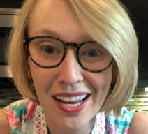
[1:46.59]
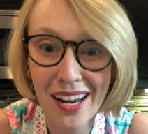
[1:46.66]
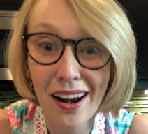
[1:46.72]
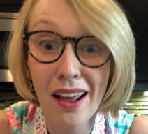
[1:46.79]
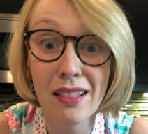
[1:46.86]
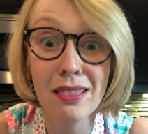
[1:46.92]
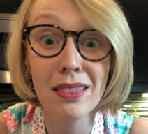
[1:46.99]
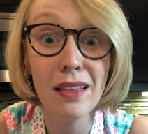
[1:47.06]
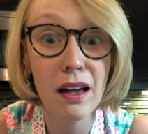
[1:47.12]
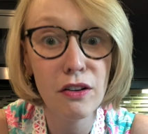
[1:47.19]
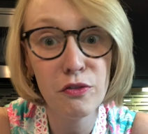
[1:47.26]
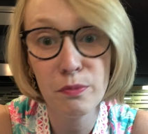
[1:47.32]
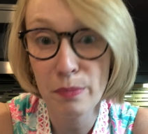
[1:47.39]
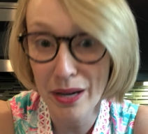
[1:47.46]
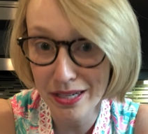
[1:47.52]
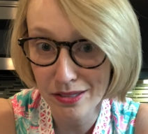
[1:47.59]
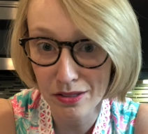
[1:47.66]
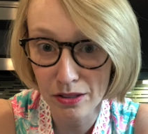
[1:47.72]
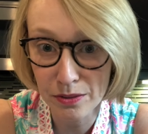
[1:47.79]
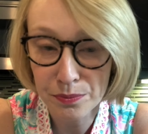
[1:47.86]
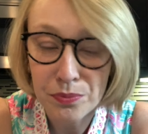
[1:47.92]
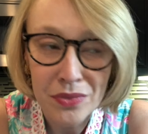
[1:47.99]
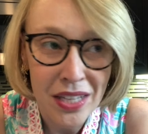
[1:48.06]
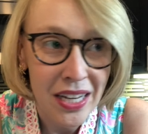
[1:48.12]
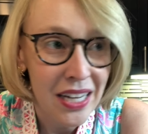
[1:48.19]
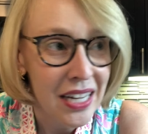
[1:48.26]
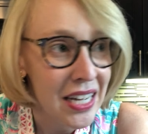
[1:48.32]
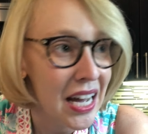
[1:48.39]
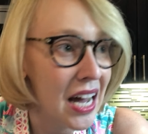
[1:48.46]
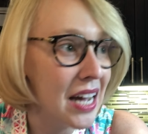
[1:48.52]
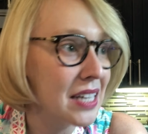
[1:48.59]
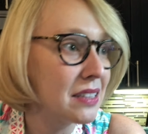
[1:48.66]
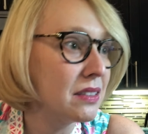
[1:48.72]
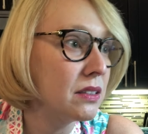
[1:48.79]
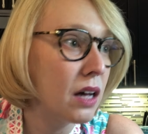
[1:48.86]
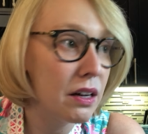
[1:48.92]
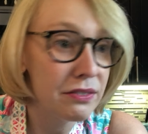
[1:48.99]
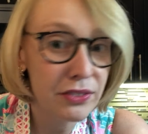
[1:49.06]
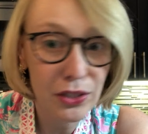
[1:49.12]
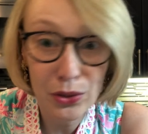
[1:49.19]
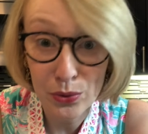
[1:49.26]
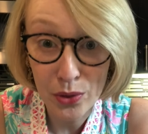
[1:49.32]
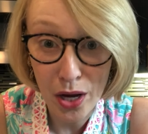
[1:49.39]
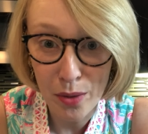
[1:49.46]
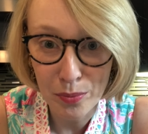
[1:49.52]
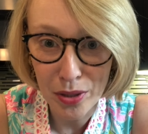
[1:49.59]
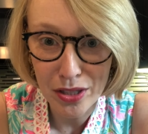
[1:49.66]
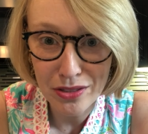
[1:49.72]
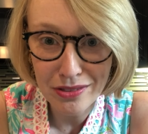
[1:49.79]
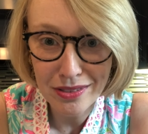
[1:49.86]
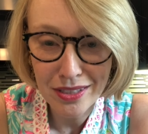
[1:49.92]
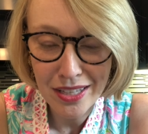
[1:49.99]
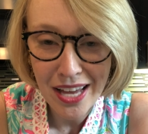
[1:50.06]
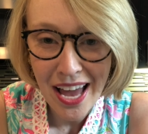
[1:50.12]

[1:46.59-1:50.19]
and I love basil. I love cucumbers.